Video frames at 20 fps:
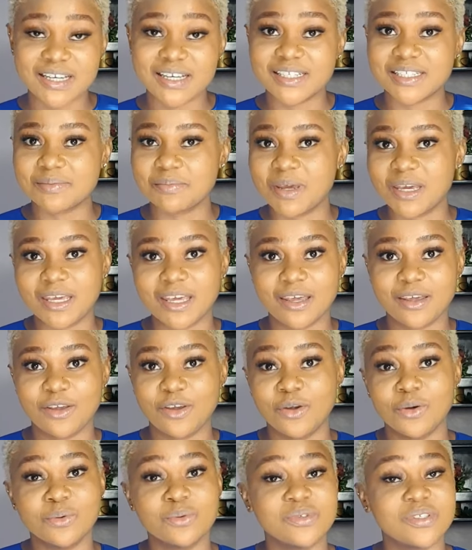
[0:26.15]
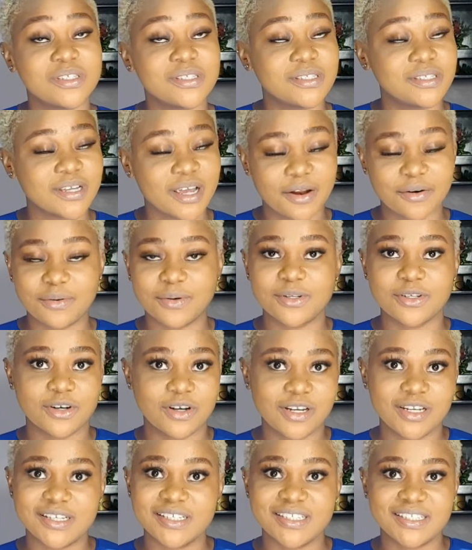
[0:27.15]
is making you zero
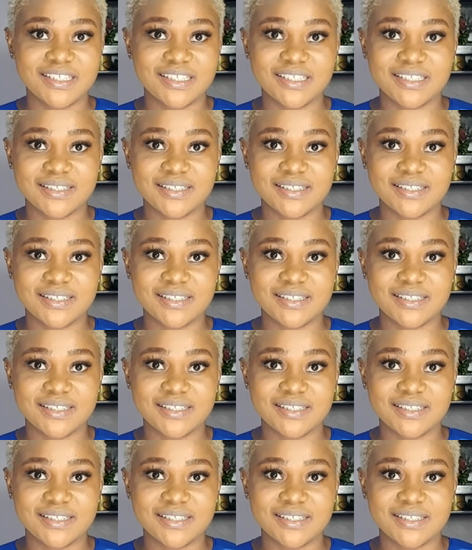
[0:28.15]
dollars.